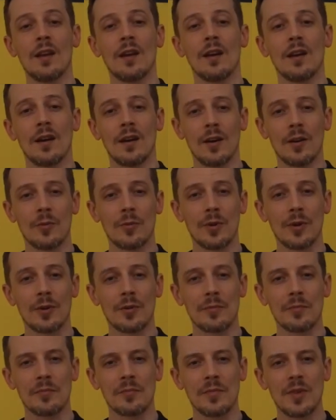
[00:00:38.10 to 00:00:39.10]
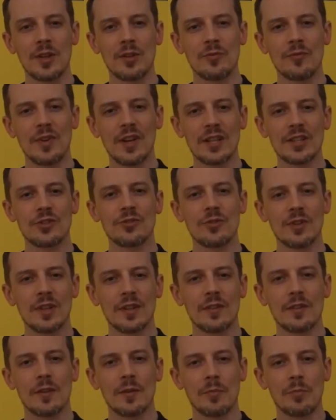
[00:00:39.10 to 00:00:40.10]
We're
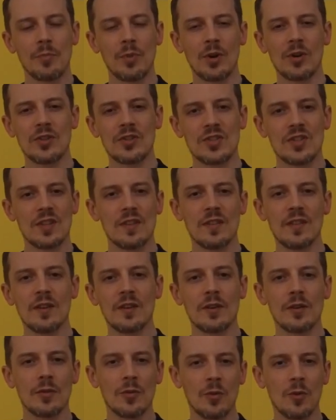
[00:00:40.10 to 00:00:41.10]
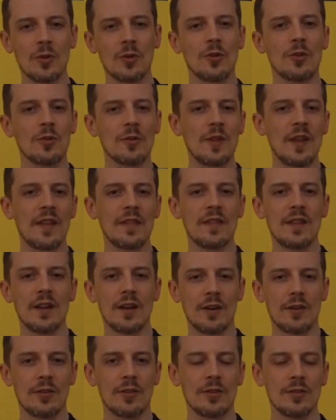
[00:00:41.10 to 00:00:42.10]
manufacturing the parts in the order that
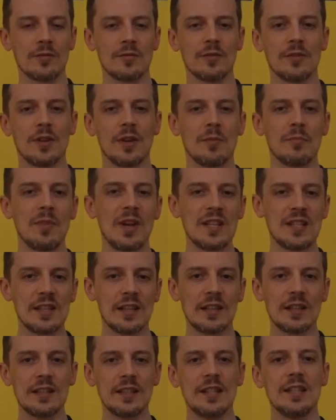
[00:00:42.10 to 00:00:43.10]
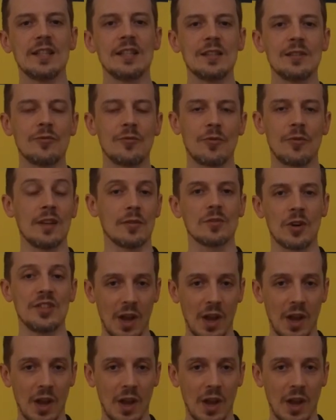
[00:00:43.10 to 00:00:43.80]
they're basically needed for